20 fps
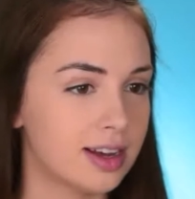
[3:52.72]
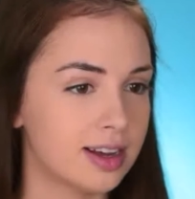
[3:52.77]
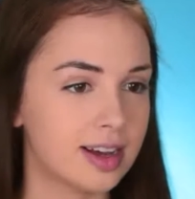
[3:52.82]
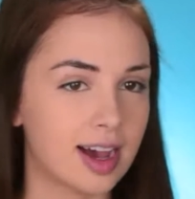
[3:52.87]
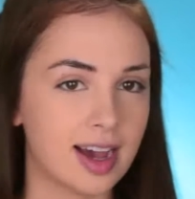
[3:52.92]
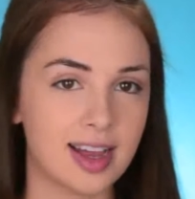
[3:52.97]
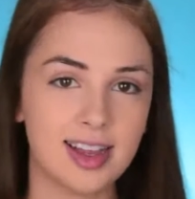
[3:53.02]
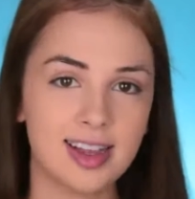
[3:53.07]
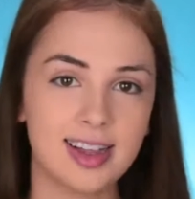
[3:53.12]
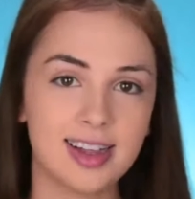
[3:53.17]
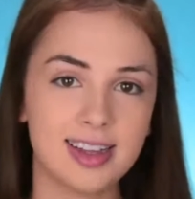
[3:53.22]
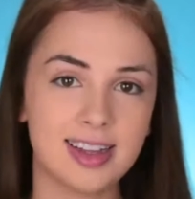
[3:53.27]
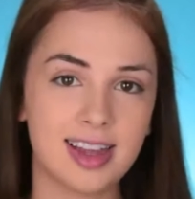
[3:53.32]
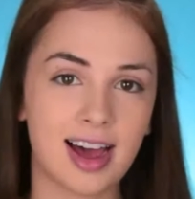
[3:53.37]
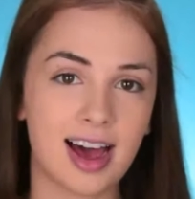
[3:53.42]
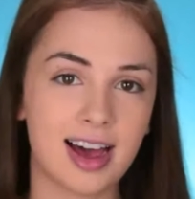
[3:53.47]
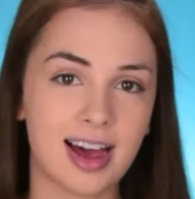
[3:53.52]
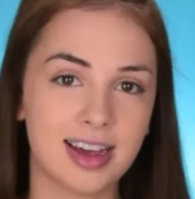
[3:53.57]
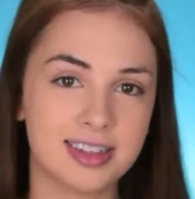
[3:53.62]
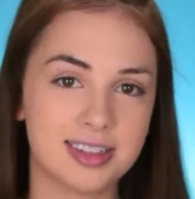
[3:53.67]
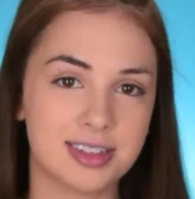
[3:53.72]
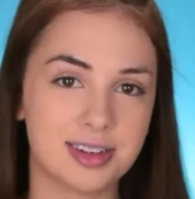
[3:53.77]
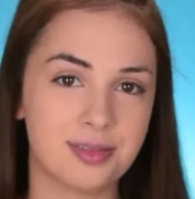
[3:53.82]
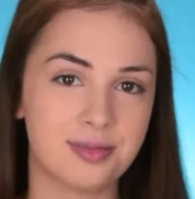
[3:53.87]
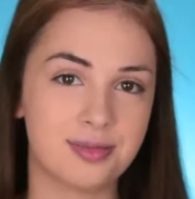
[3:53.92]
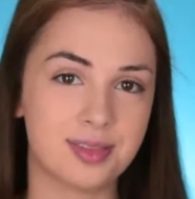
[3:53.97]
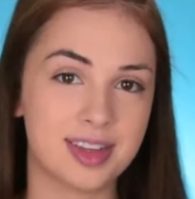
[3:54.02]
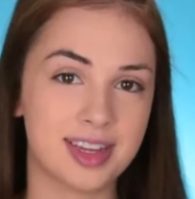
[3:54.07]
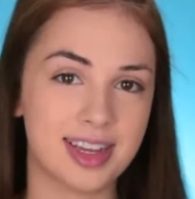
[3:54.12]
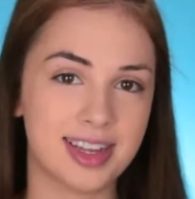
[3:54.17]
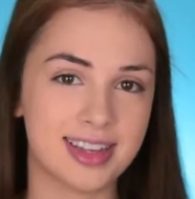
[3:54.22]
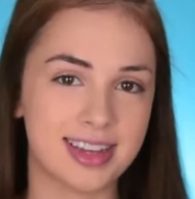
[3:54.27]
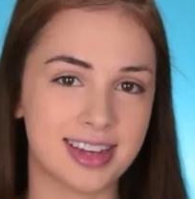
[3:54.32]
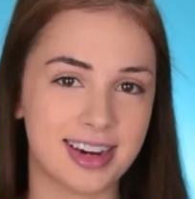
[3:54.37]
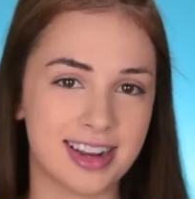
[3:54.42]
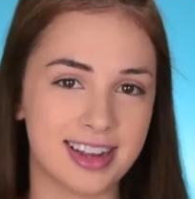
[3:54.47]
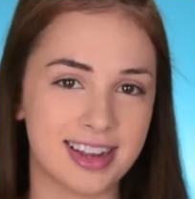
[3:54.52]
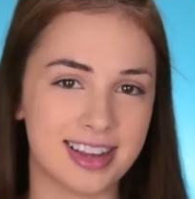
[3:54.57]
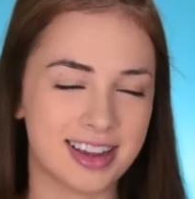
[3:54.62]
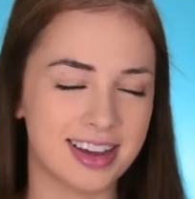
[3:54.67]
I think that it has some tint
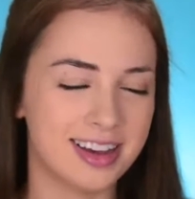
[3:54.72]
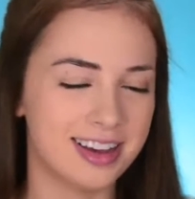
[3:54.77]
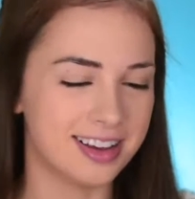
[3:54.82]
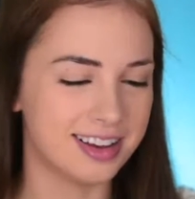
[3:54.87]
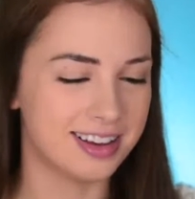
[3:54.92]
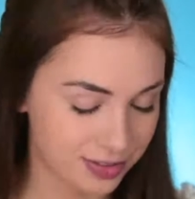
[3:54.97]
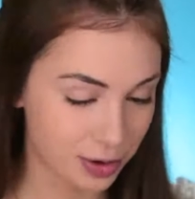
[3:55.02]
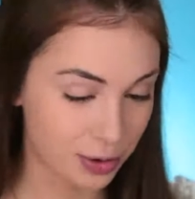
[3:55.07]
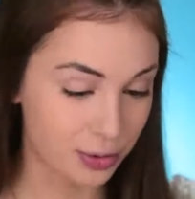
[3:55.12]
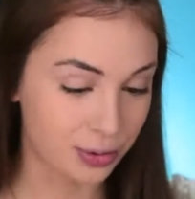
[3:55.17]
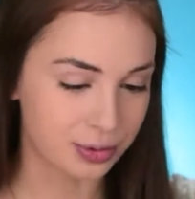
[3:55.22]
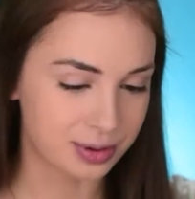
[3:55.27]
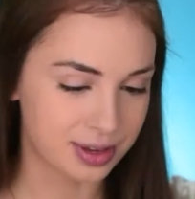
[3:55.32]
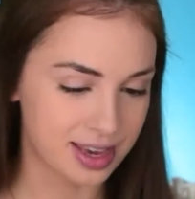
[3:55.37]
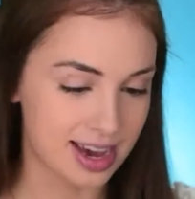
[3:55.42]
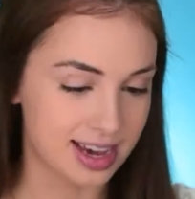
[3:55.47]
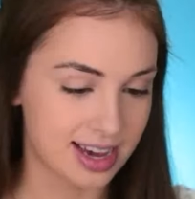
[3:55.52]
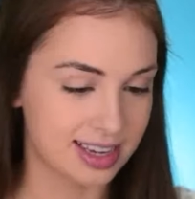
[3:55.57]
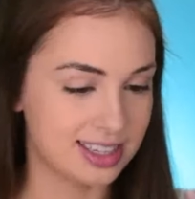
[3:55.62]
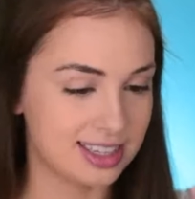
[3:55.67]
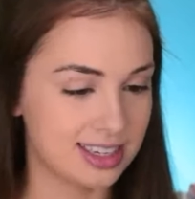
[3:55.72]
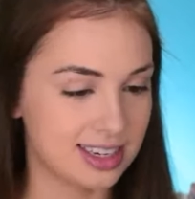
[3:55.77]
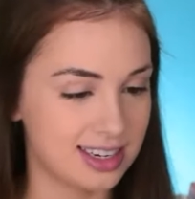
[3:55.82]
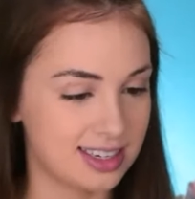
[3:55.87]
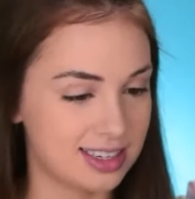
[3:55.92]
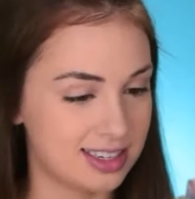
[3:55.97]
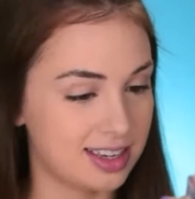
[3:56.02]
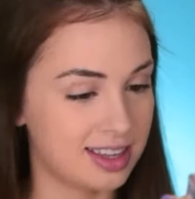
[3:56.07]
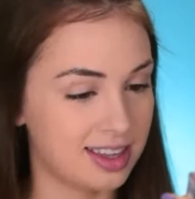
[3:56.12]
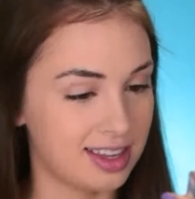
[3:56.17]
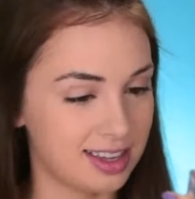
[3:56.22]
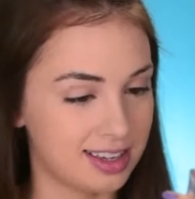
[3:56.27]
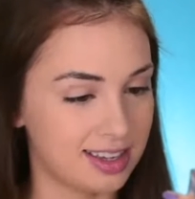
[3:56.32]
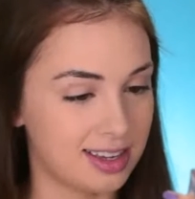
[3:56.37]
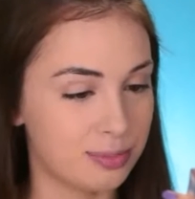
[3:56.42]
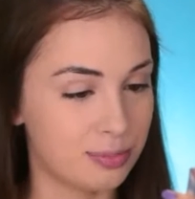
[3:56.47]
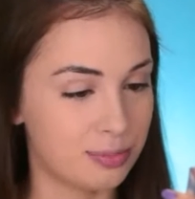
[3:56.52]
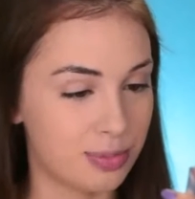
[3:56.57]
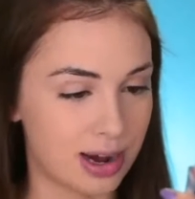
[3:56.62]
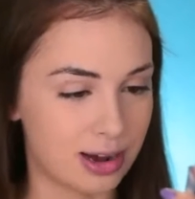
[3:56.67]
in it. Oh yeah, it says
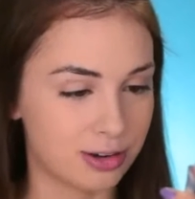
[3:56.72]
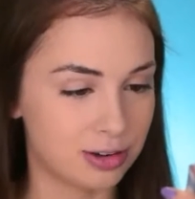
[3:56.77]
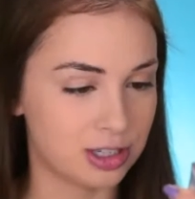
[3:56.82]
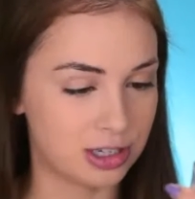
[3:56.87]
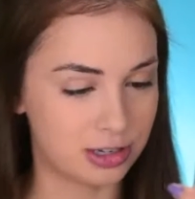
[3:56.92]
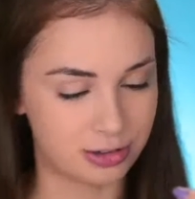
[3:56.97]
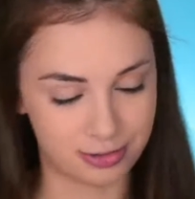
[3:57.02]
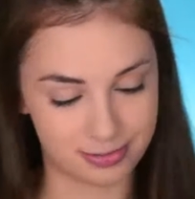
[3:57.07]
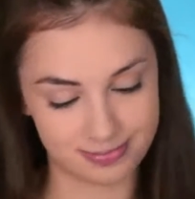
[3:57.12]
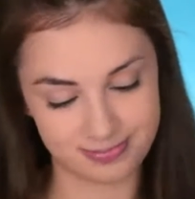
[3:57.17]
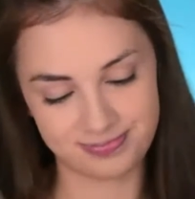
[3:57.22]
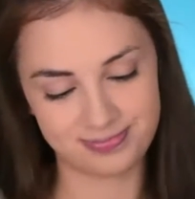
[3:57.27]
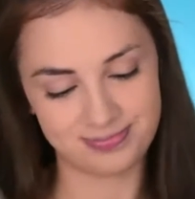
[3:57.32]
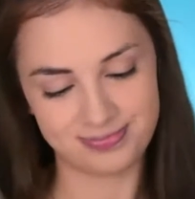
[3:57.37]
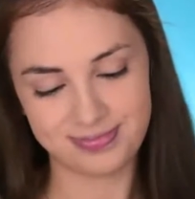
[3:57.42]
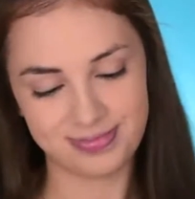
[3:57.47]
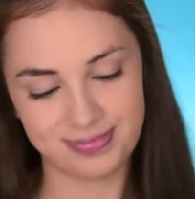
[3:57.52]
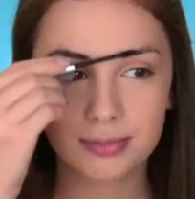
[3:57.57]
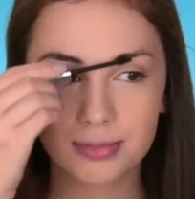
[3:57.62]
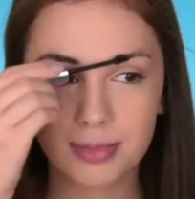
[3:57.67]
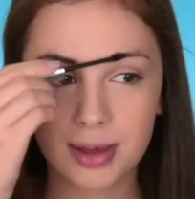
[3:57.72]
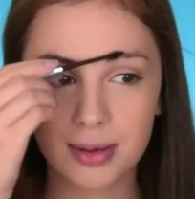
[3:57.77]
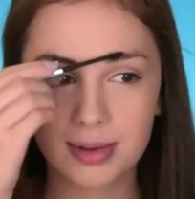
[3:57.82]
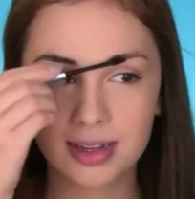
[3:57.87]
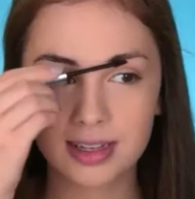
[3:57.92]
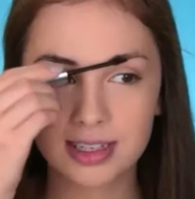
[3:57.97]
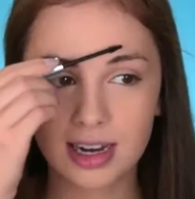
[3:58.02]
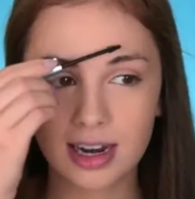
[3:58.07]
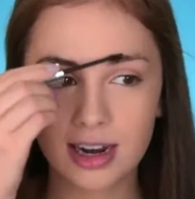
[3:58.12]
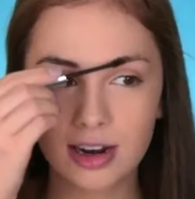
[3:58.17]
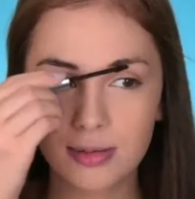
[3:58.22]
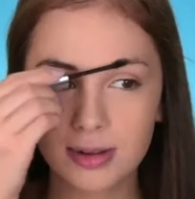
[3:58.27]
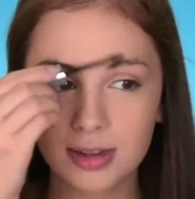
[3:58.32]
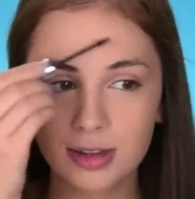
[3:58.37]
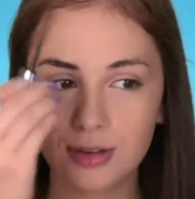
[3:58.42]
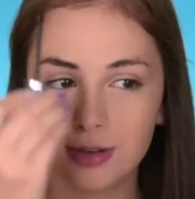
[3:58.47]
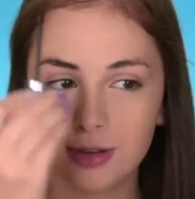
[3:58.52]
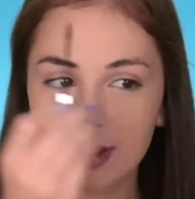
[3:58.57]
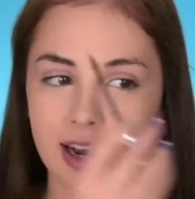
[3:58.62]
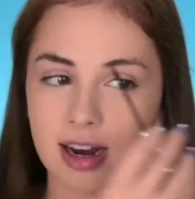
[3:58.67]
tinted brow gel. Maybe it's a little
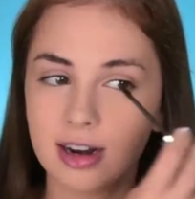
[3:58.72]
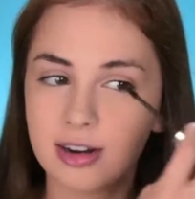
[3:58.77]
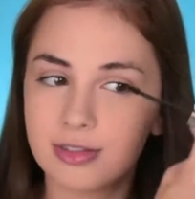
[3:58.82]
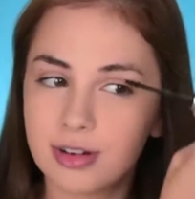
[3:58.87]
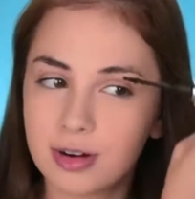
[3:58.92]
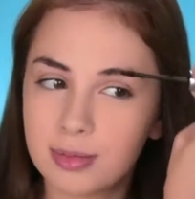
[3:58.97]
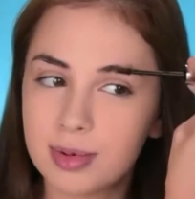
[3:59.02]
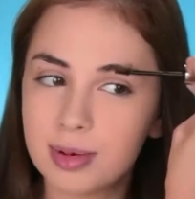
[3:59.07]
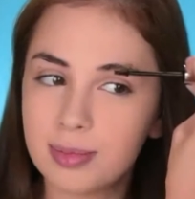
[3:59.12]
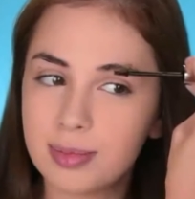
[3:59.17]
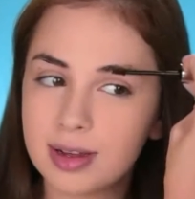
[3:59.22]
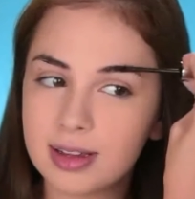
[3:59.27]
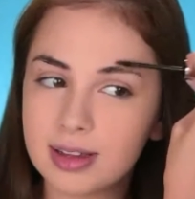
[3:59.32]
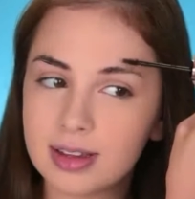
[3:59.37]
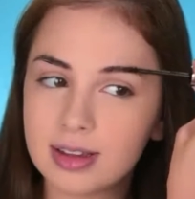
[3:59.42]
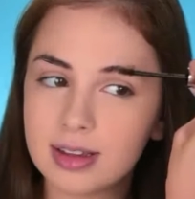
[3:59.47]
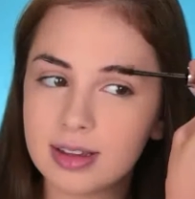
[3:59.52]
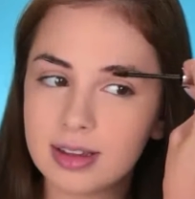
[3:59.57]
bit too dark for me, but